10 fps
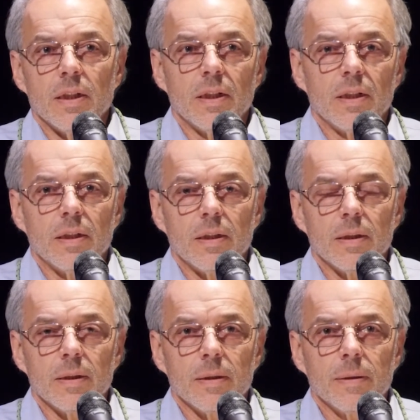
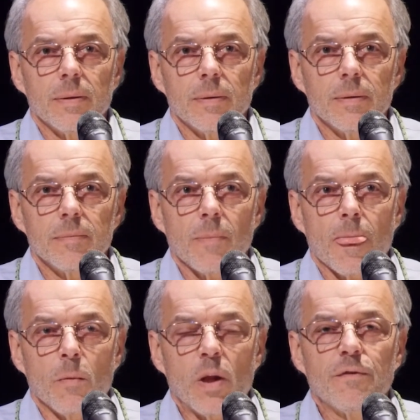
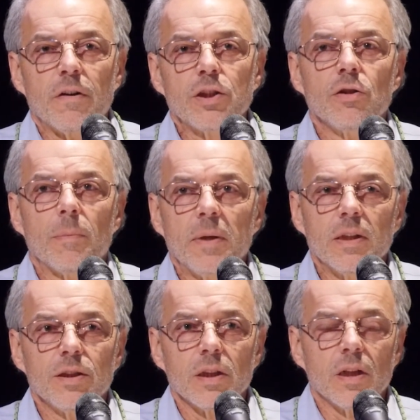the first
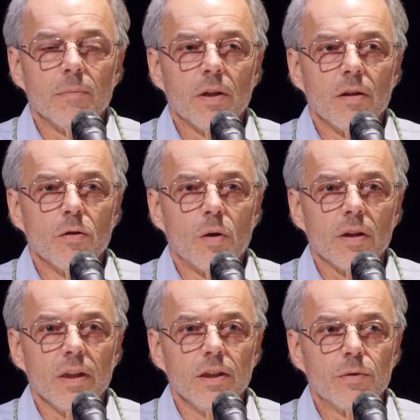Europeans to come to the
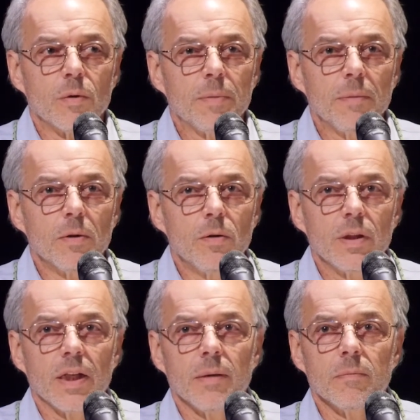Northeast were people who
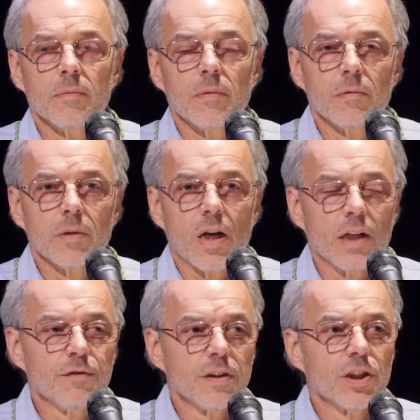came
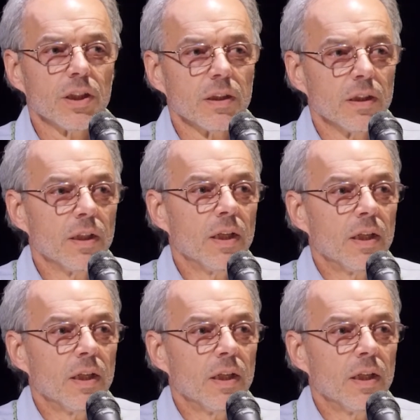cod fishing